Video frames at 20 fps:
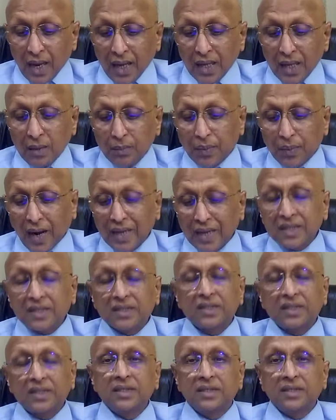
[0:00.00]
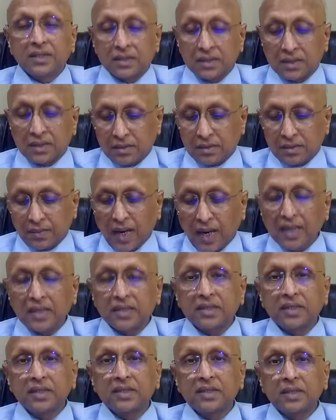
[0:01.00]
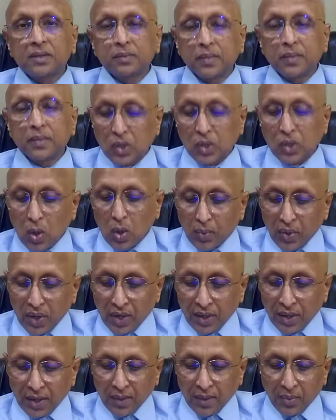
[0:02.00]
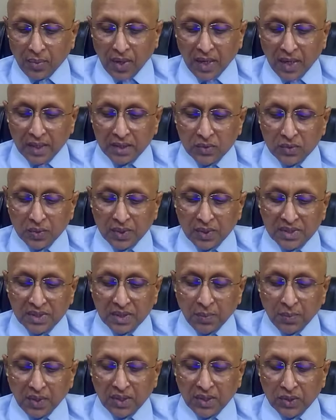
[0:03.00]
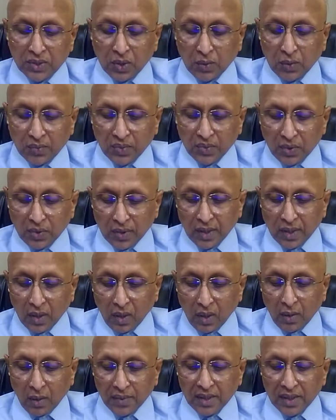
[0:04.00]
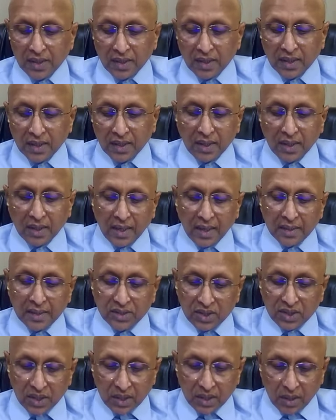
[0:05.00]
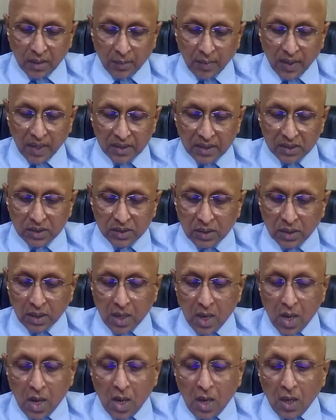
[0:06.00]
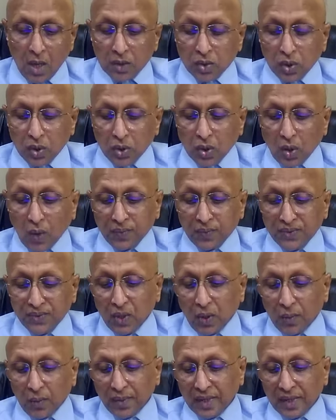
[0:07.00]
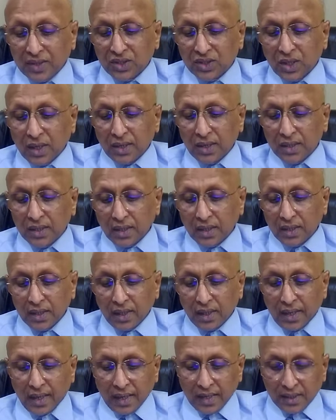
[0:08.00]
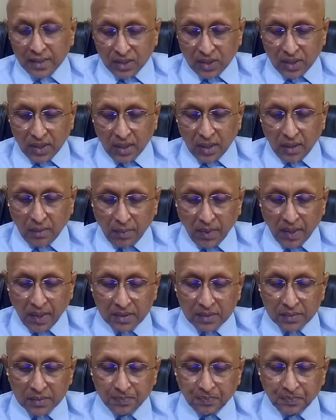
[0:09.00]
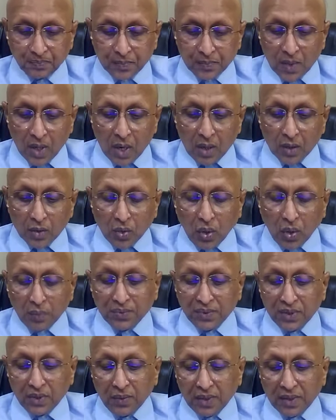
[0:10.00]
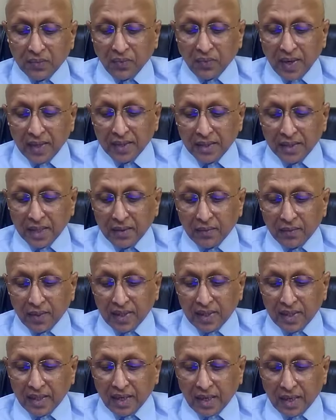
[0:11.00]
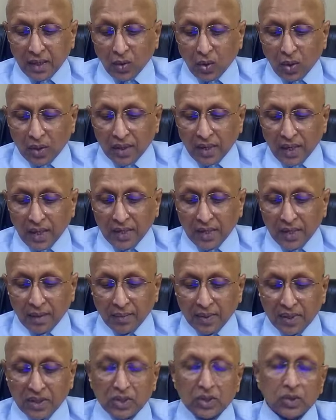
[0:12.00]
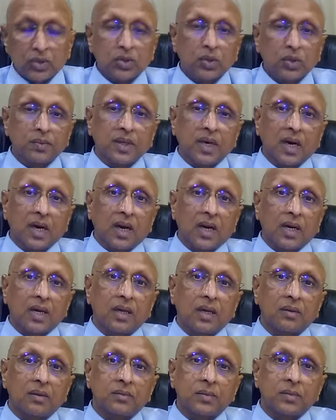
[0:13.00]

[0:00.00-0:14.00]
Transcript: In Bright's disease means glomerular nephritis with suppression of urine of internal and external parts. So dropsy of internal and external parts. Dropsy with fainting when there are organic affections of the heart.